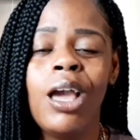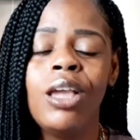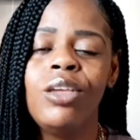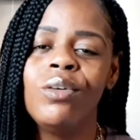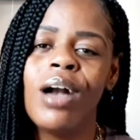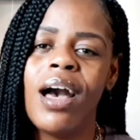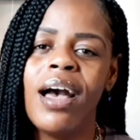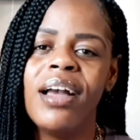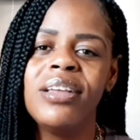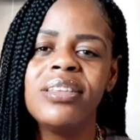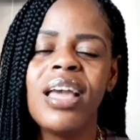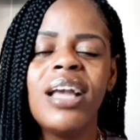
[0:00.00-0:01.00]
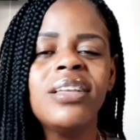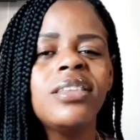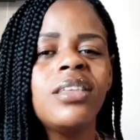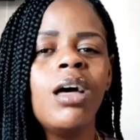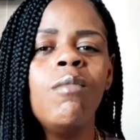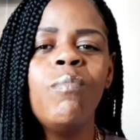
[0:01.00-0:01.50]
You guys, at
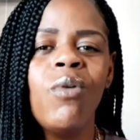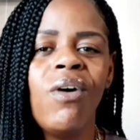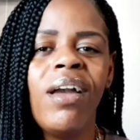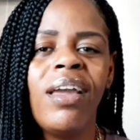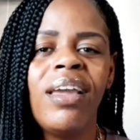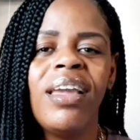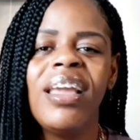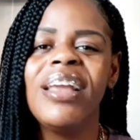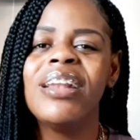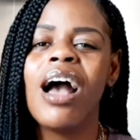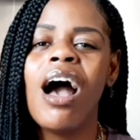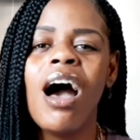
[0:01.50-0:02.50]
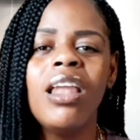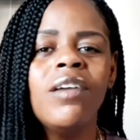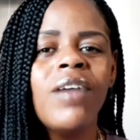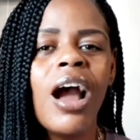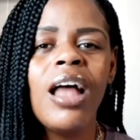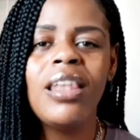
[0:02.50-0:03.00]
some point in all of
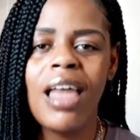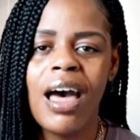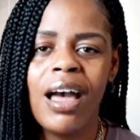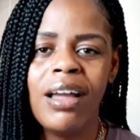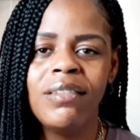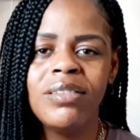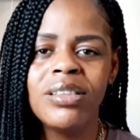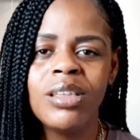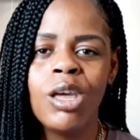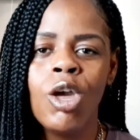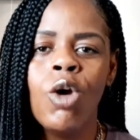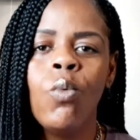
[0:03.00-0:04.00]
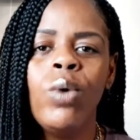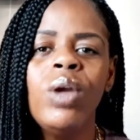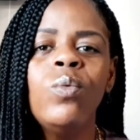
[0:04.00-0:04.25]
our lives, we